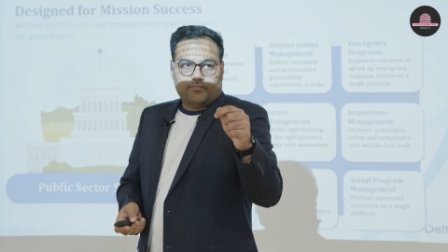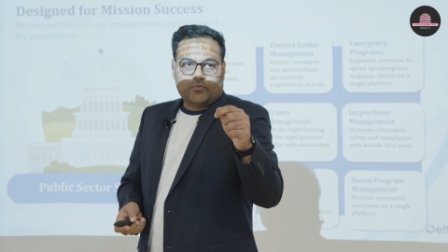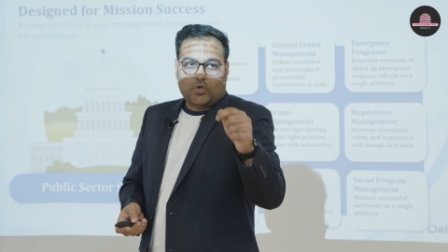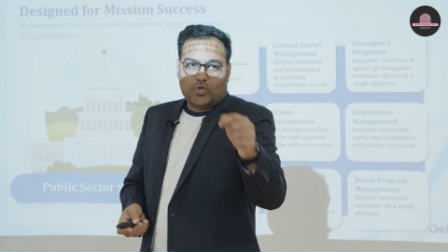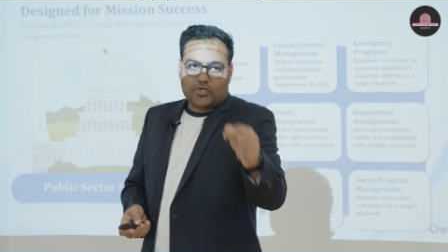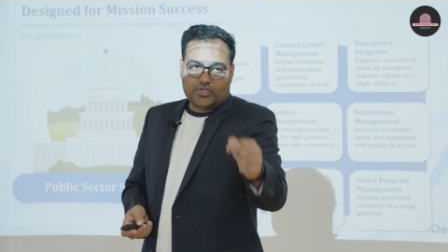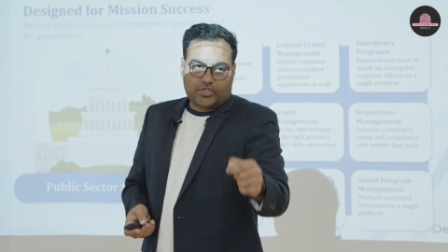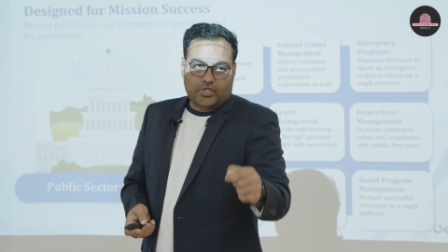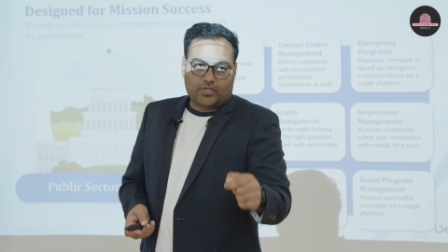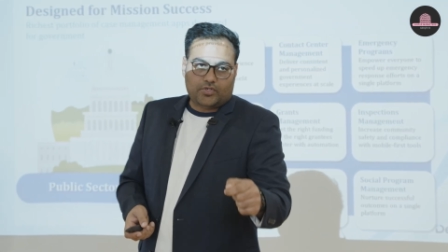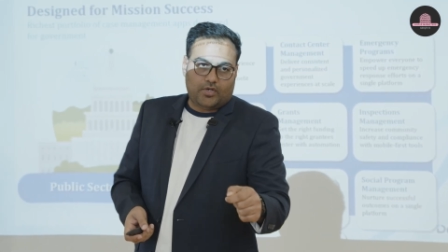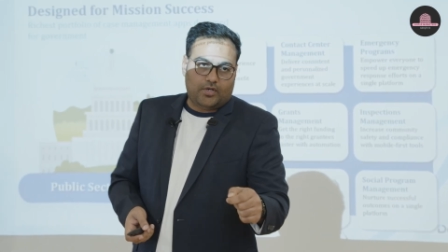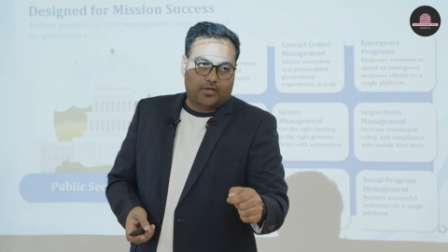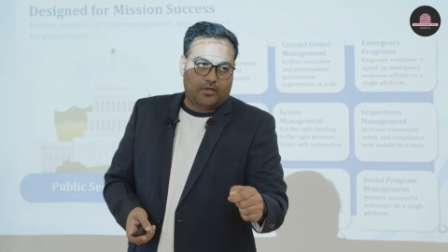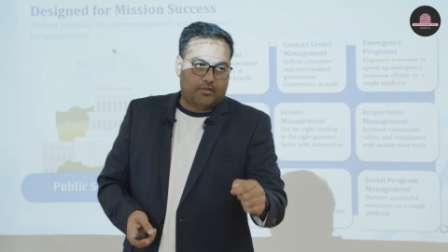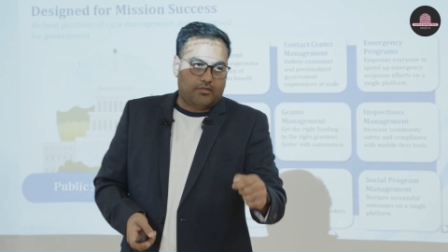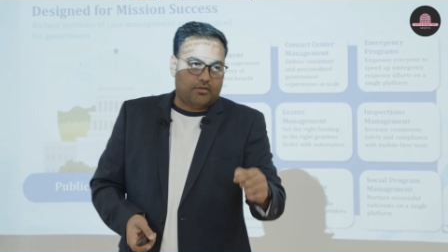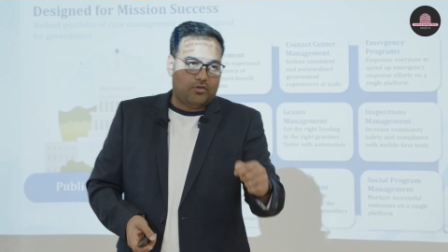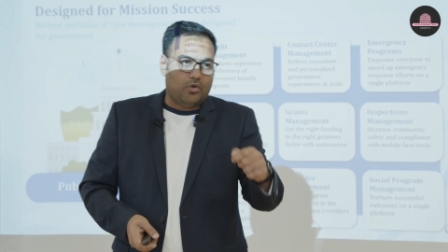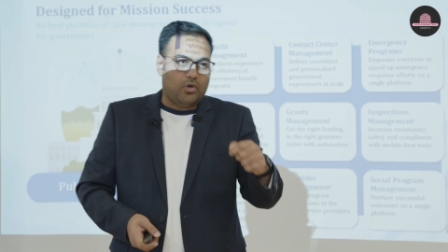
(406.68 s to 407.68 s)

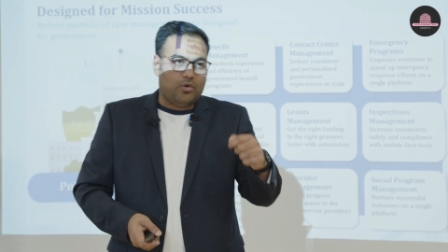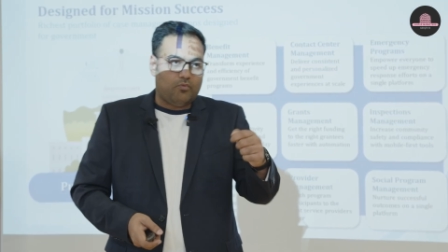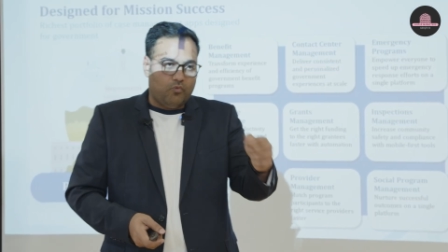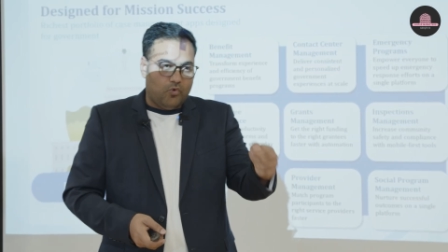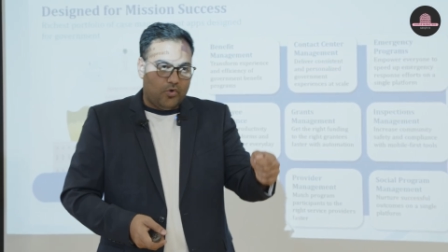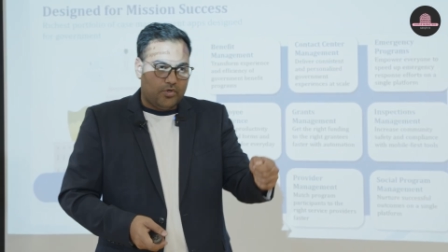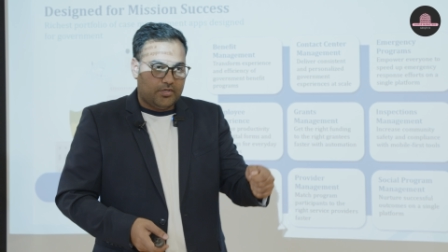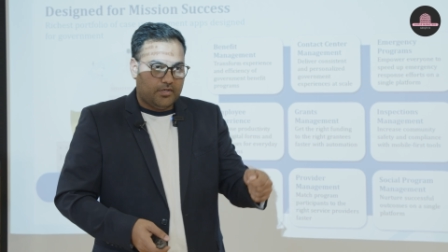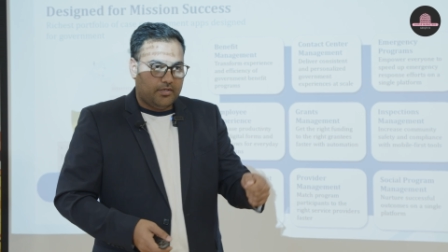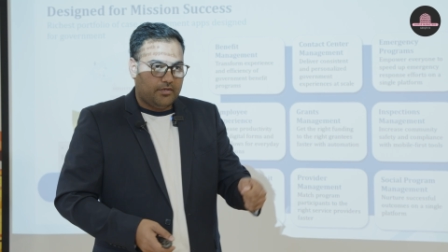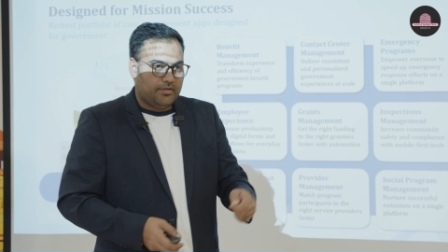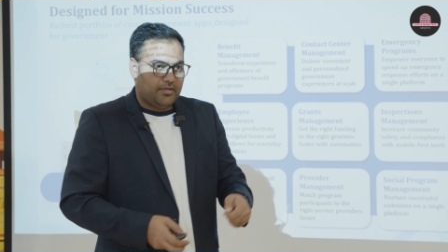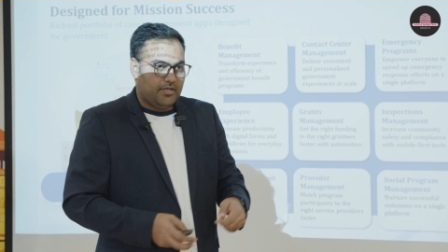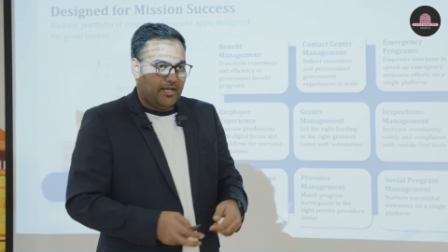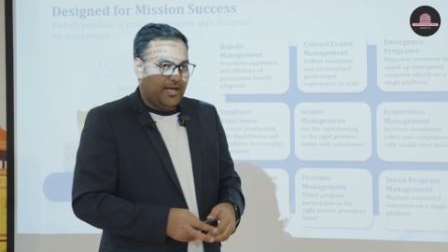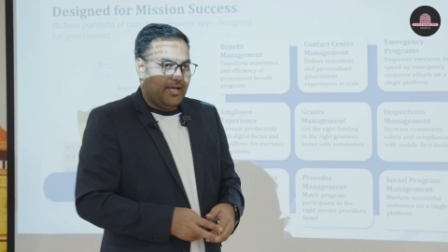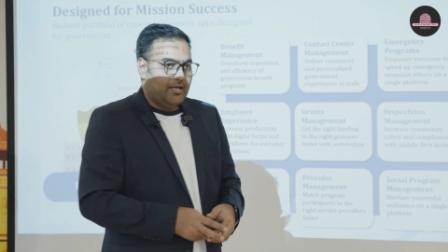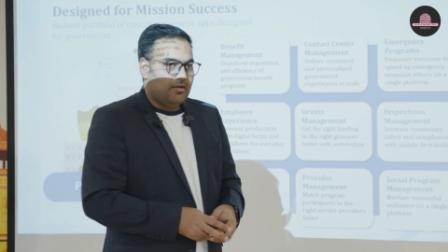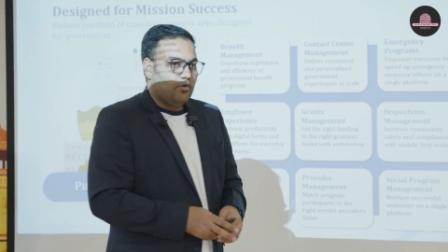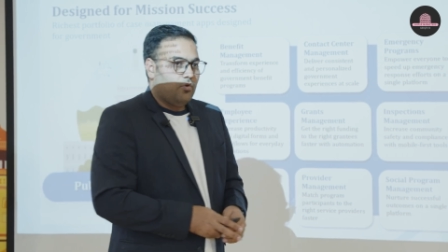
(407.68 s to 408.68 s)
constituents, your voters,
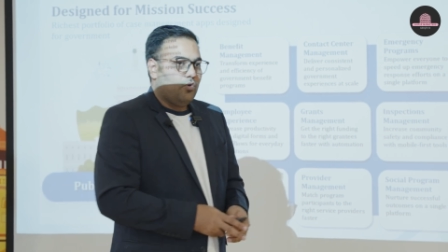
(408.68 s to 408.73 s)
right,